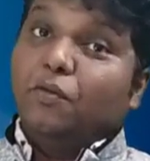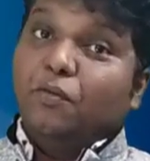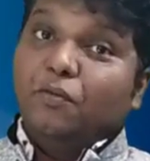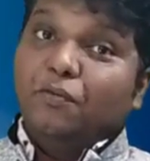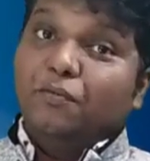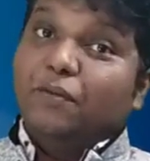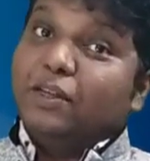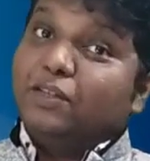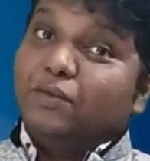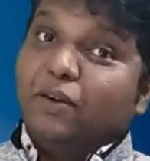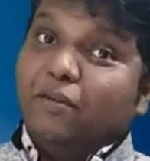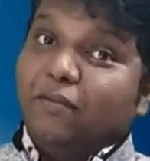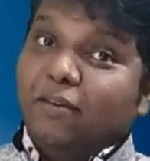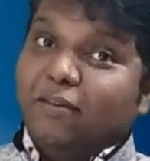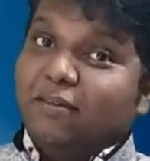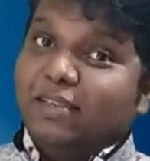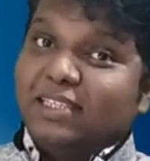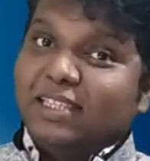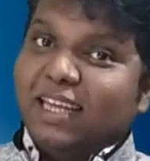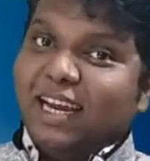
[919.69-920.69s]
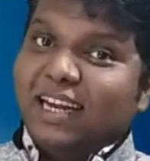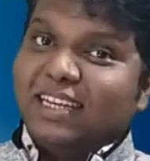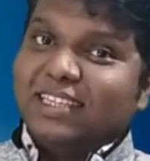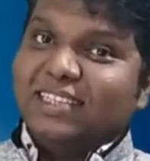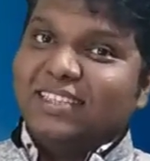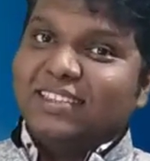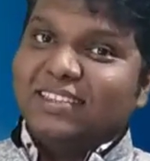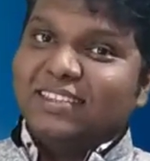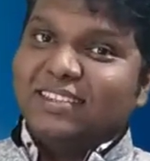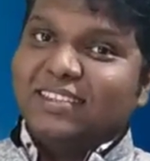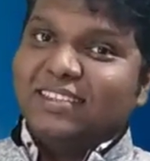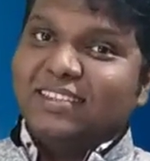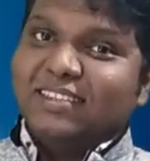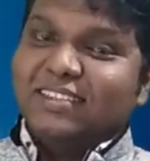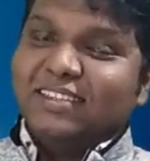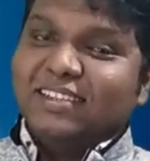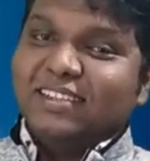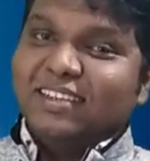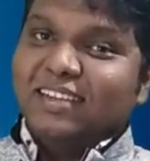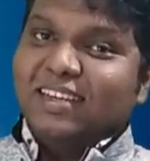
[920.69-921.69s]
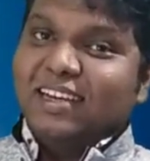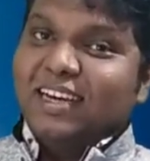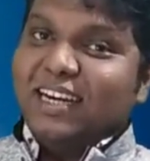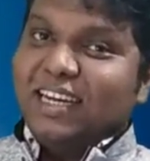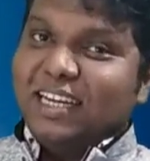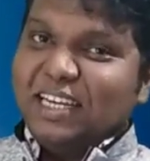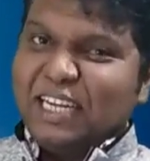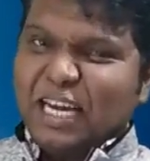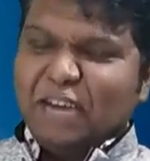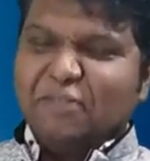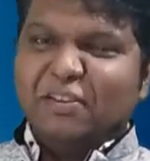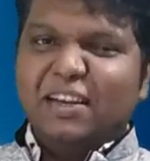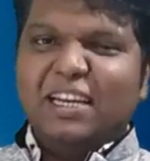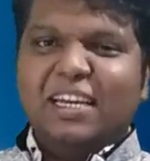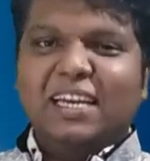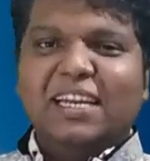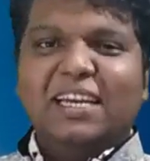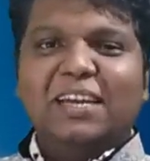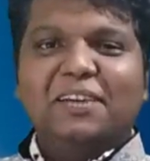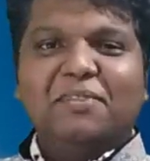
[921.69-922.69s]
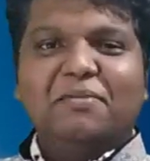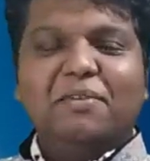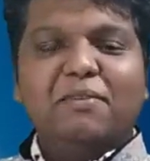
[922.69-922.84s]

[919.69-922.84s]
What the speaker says: Which one will we select? Definitely